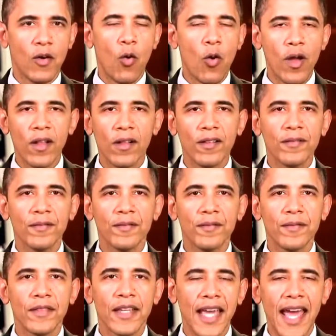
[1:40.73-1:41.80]
oil,
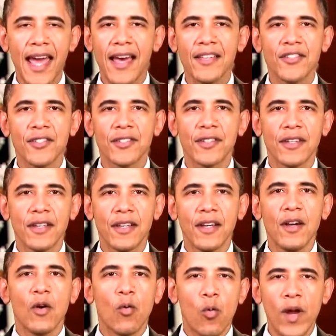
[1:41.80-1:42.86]
gas,
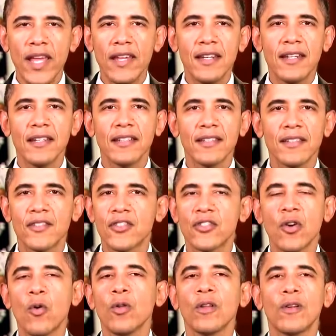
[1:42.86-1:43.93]
wind,
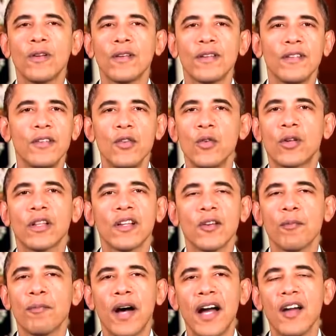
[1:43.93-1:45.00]
solar,
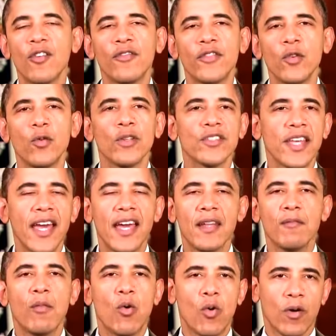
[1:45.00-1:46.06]
nuclear, biofuels,
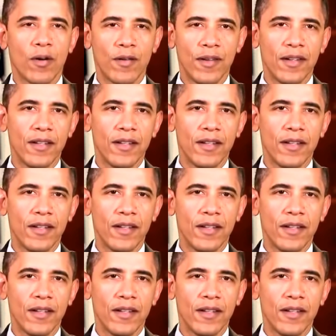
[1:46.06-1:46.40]
and more.